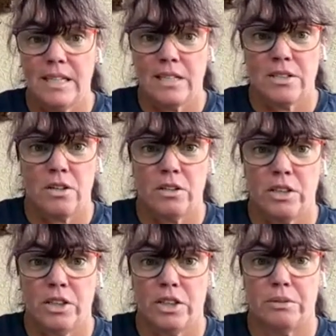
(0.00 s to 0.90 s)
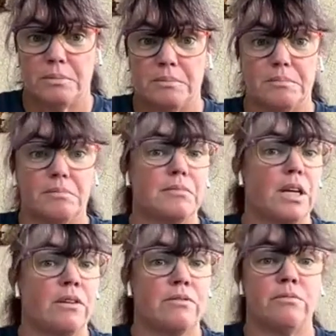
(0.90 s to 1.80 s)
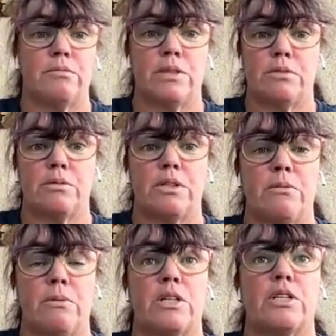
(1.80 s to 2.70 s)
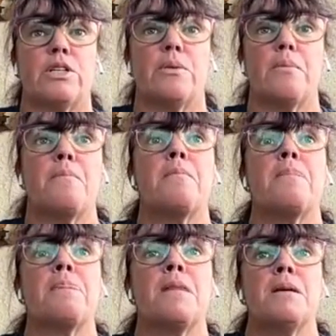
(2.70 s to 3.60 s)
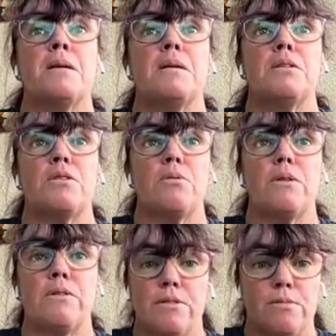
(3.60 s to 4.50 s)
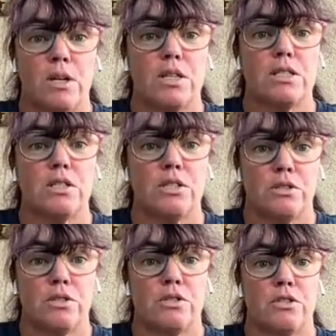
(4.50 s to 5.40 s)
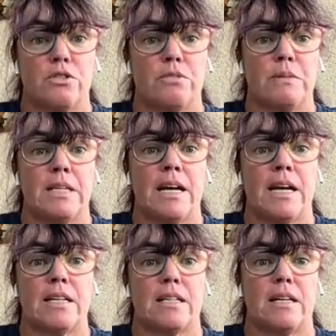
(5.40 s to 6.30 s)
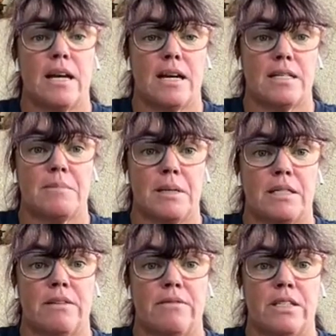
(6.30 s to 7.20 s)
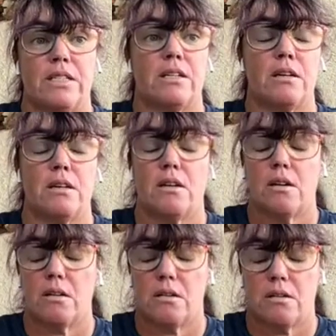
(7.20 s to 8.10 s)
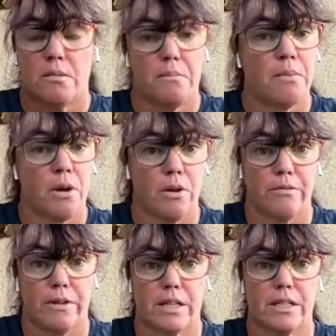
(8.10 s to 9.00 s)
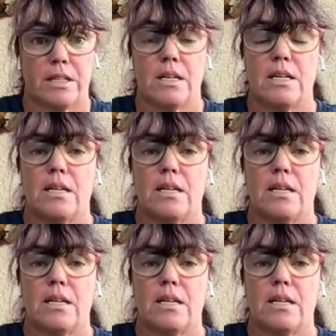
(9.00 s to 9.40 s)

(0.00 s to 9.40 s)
that's all on you of which one you want to do. So if you want to do the social media aspect of it, perfect.